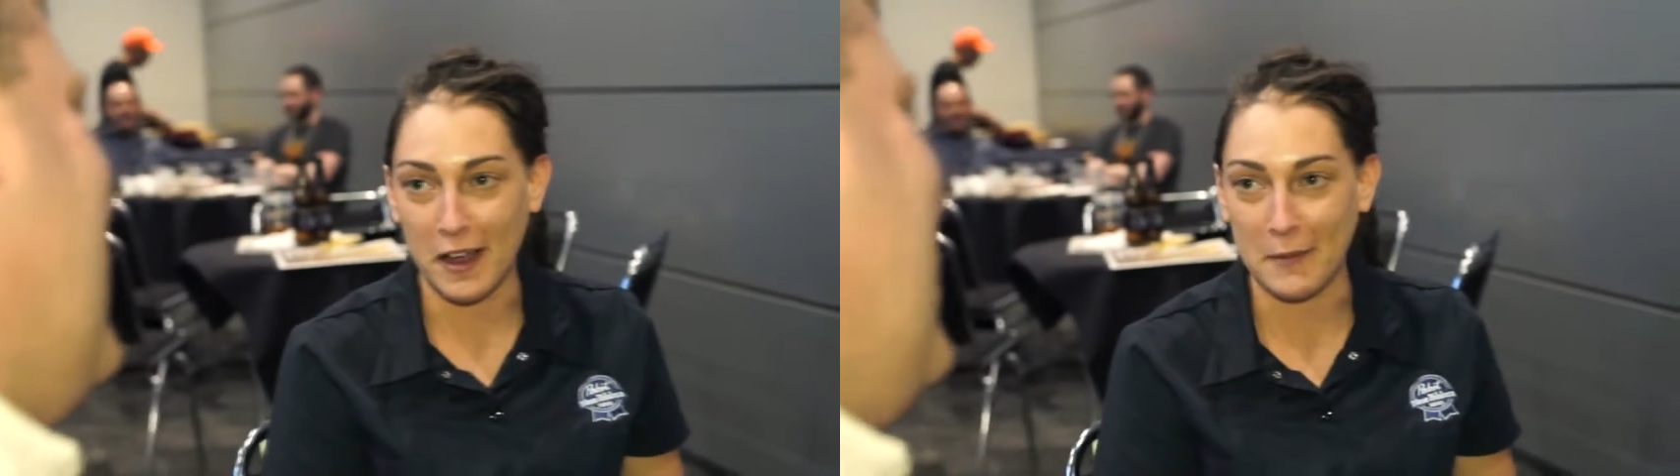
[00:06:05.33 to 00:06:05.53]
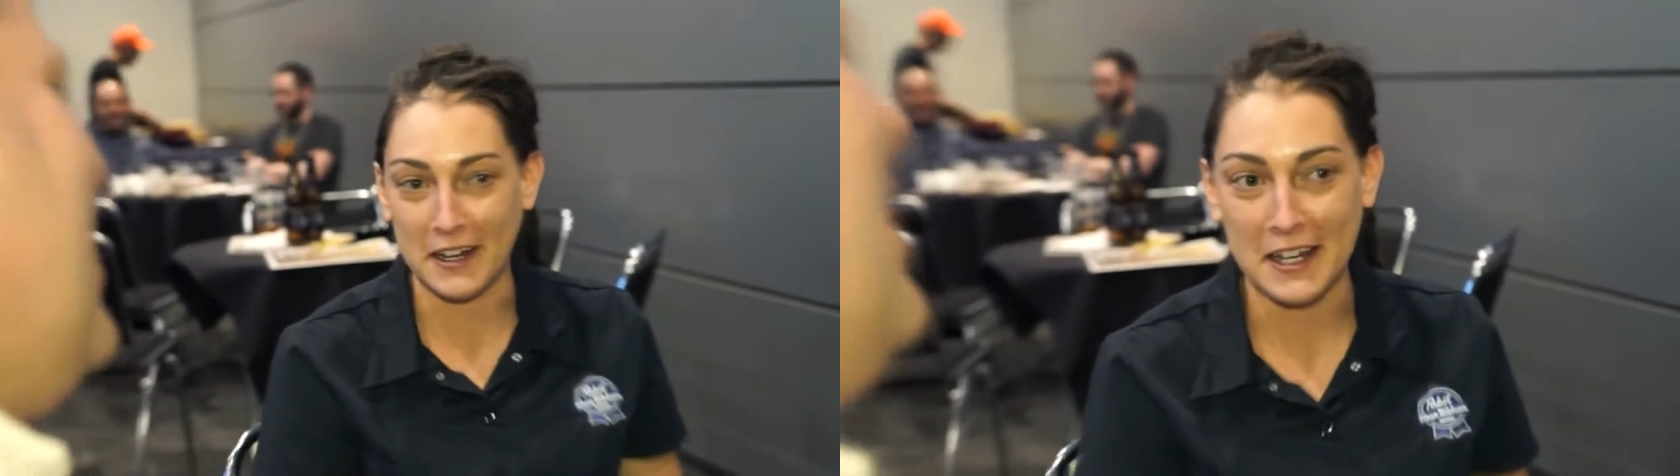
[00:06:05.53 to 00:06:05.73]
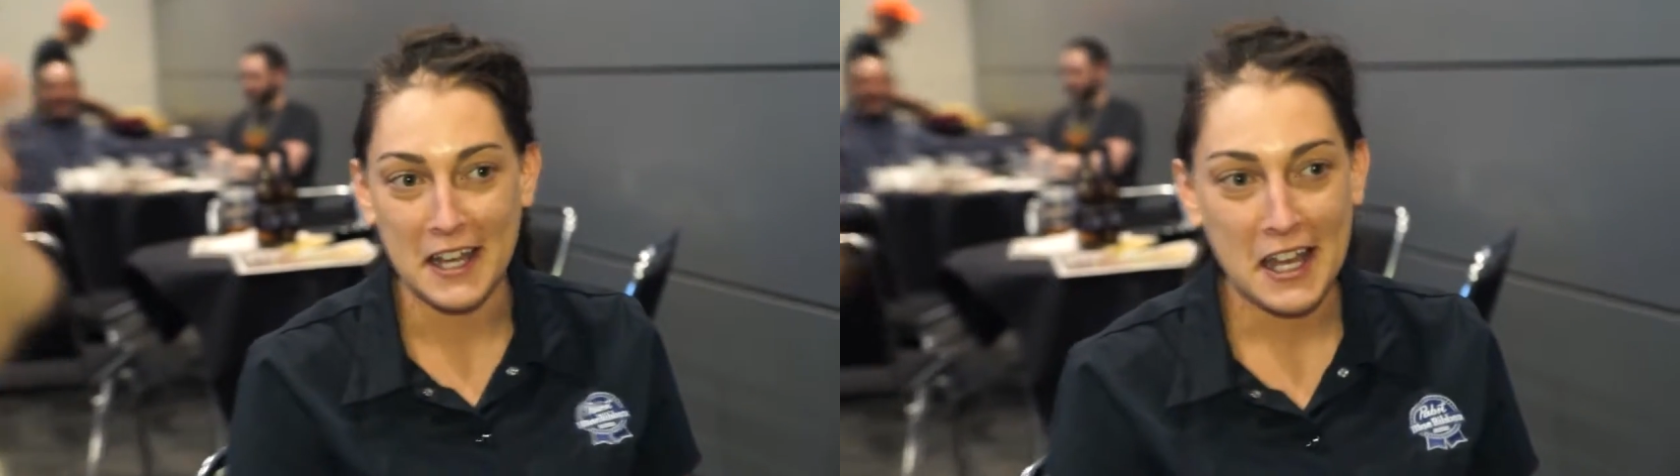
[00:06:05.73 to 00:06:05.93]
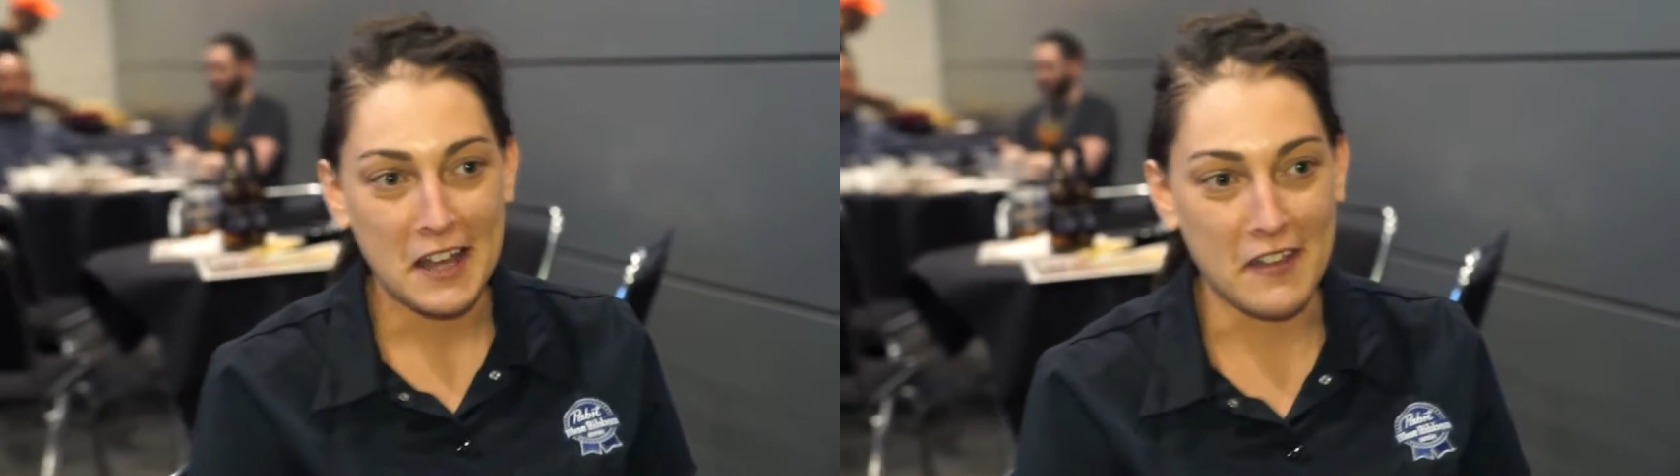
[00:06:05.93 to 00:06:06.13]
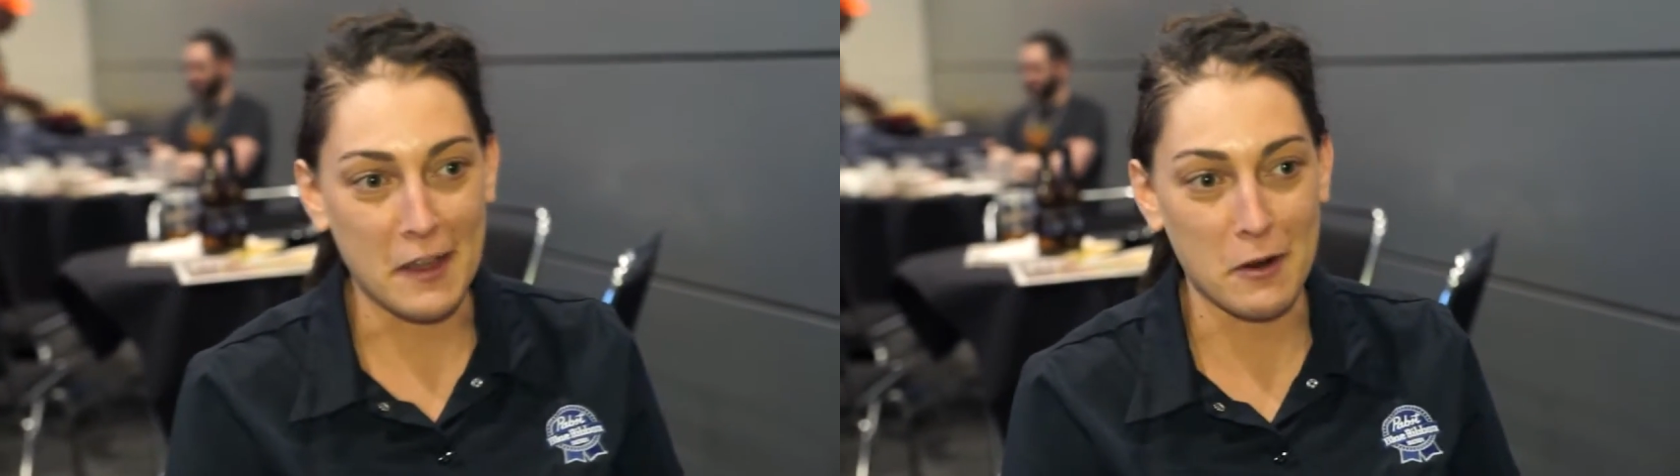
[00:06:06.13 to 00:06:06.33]
I mean,
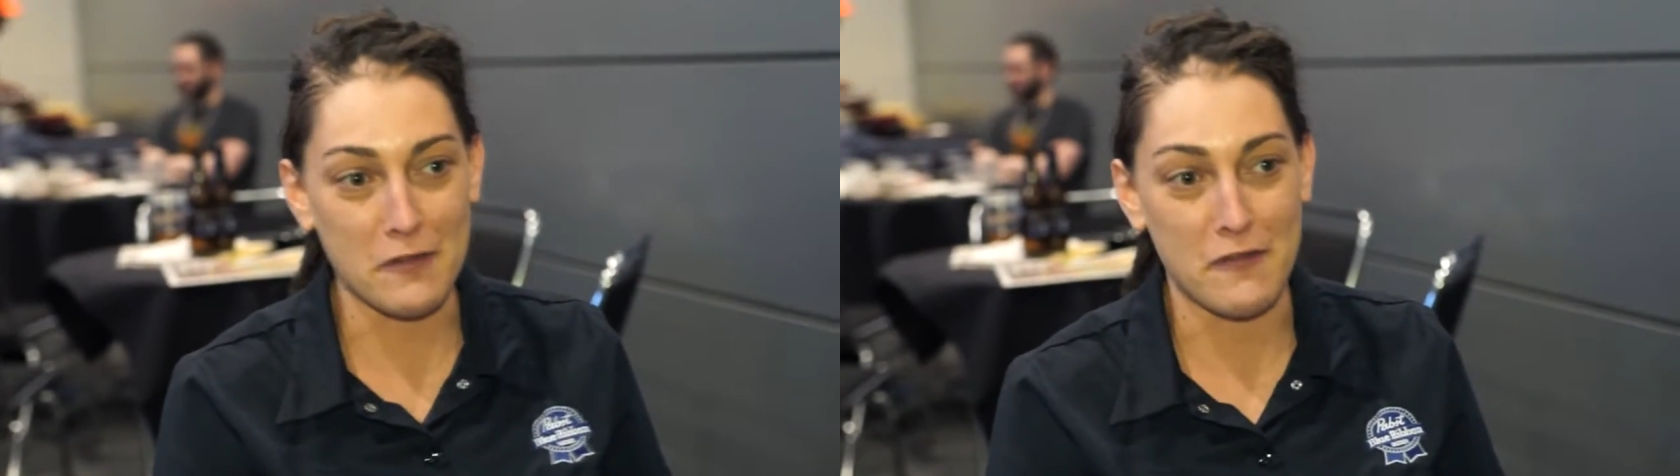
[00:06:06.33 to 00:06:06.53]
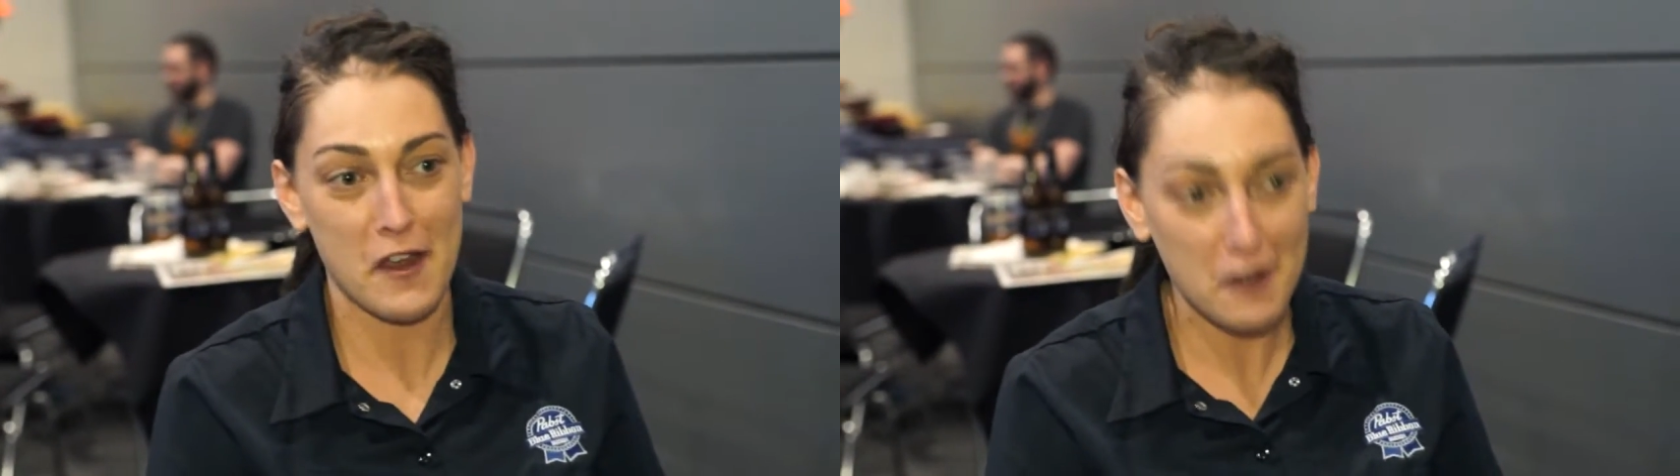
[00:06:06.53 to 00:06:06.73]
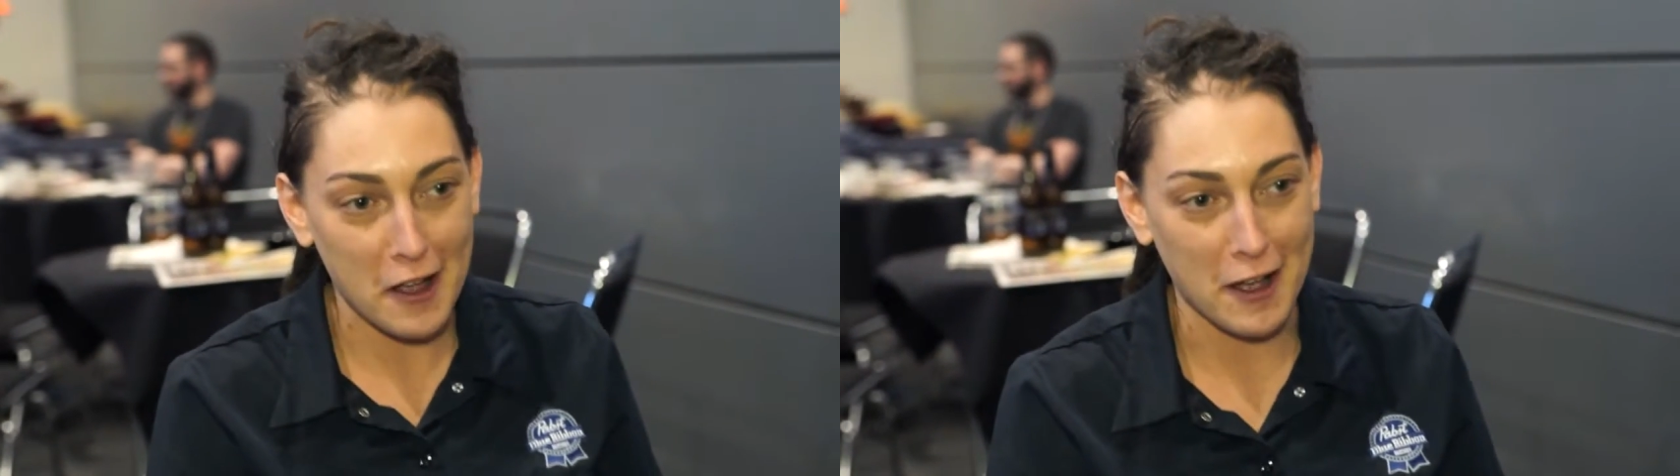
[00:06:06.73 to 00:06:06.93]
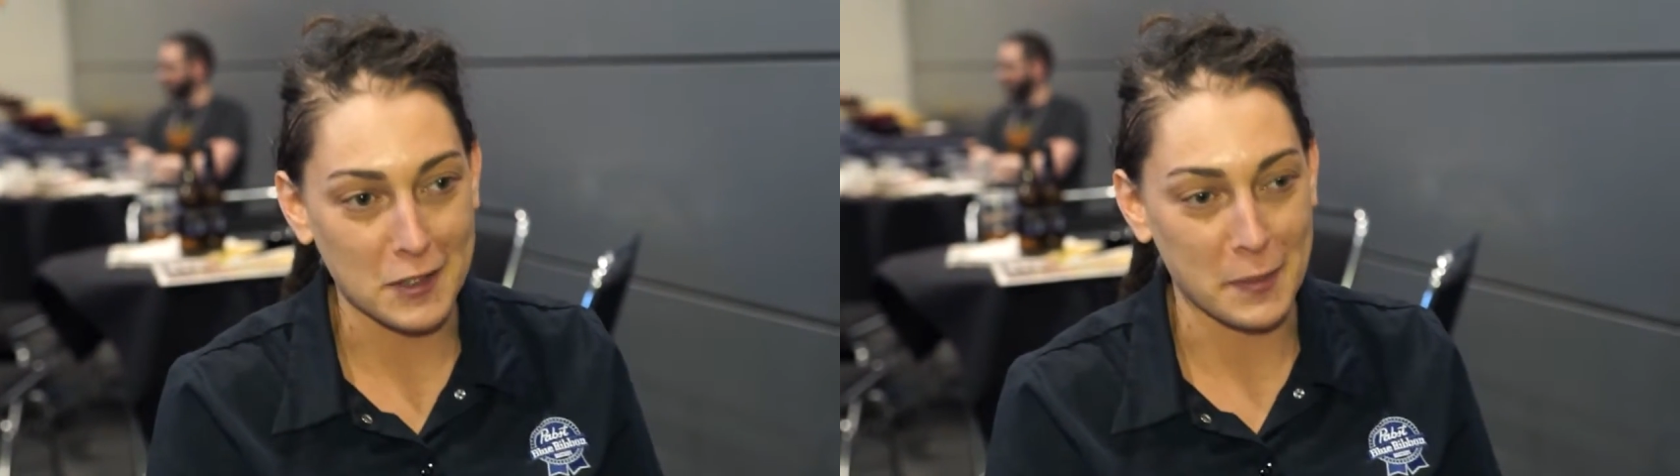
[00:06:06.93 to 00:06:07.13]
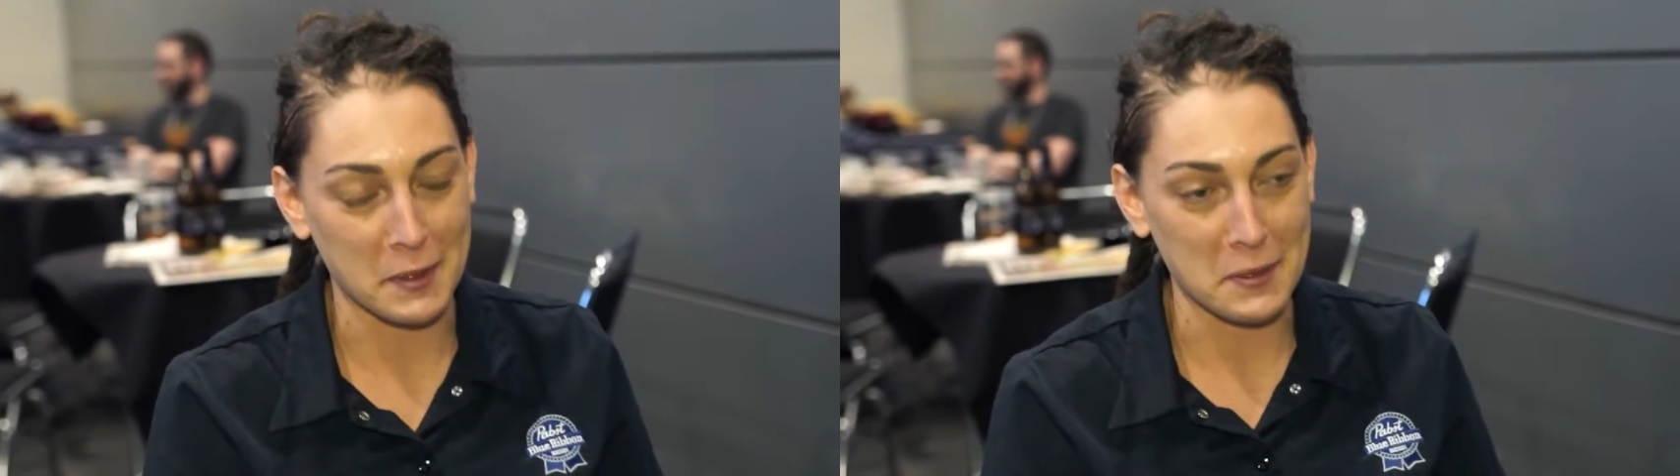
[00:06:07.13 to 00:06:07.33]
they were very
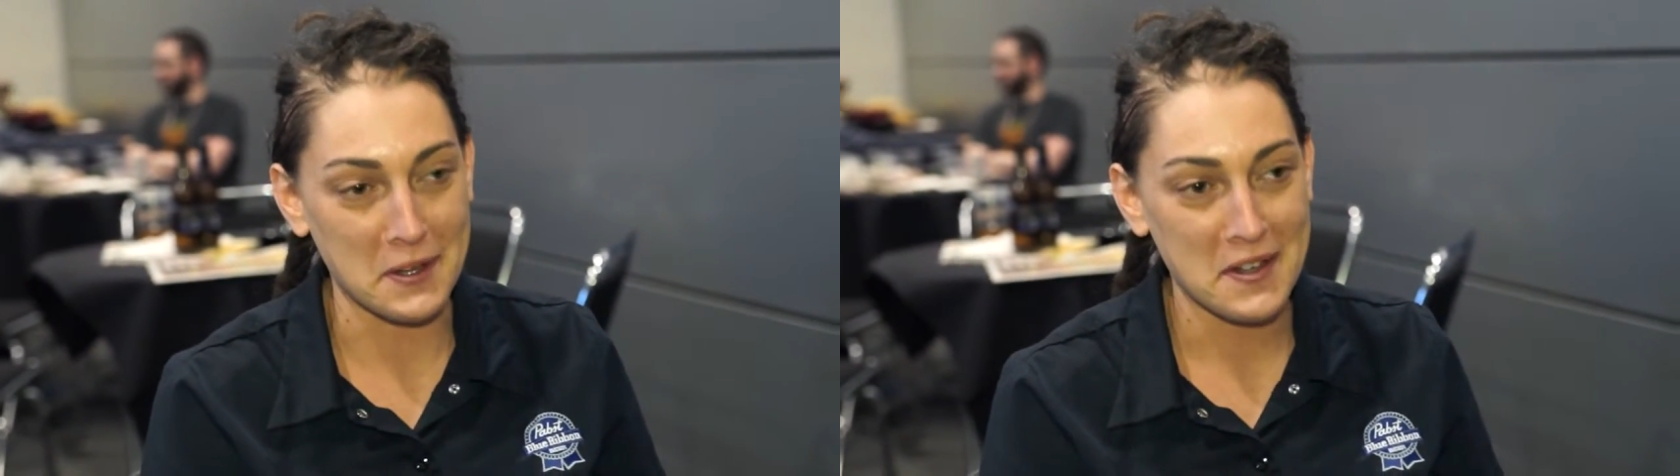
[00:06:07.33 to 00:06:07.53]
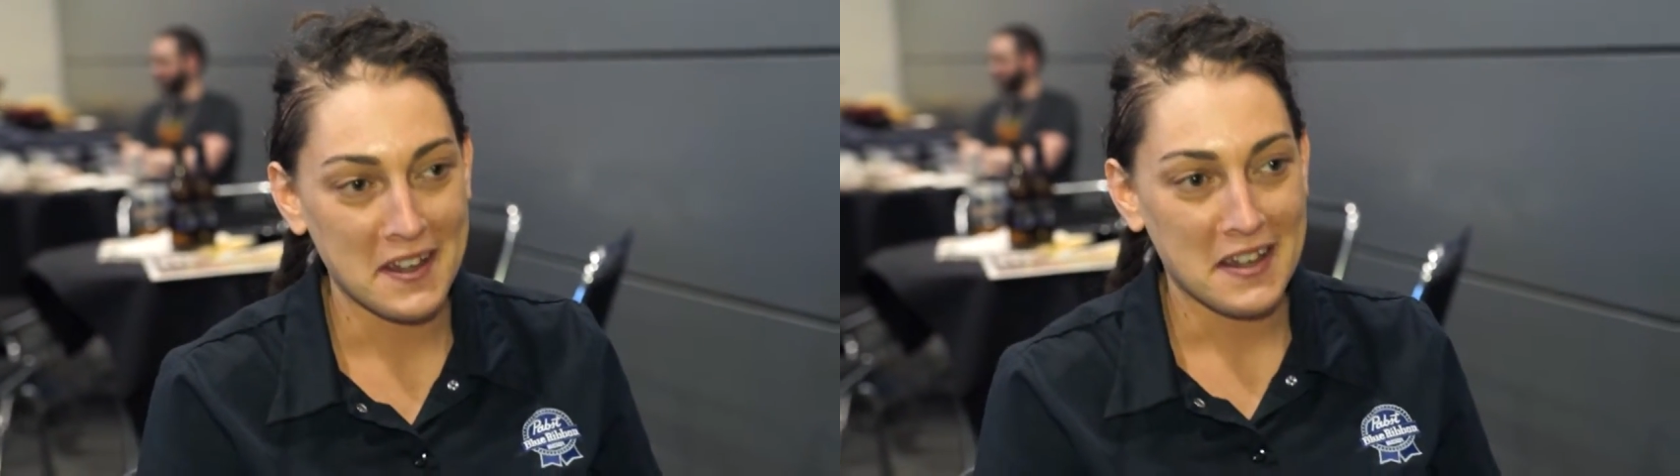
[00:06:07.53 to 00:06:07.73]
hospitable.